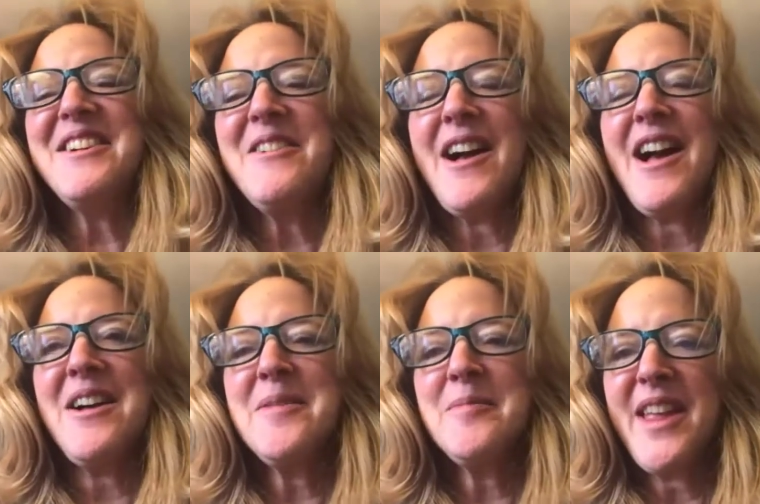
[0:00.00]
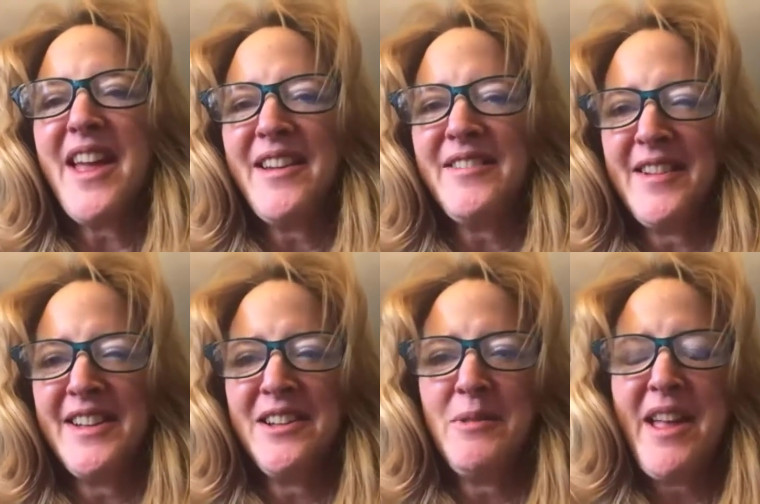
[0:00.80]
no,
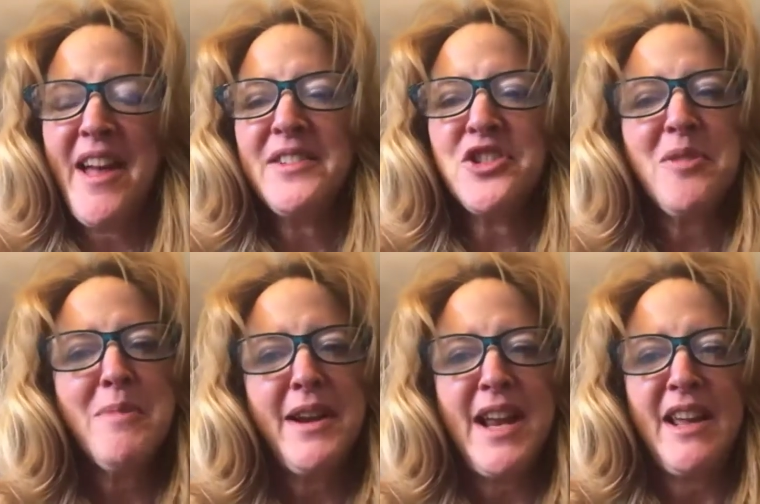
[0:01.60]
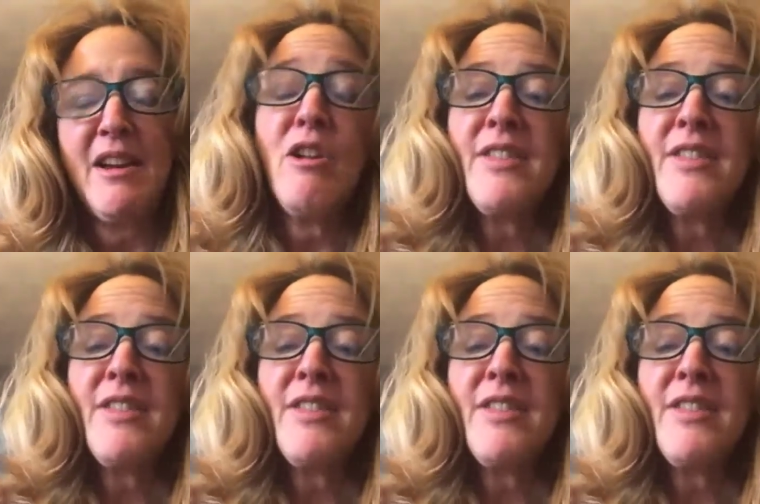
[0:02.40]
we have a chimenea.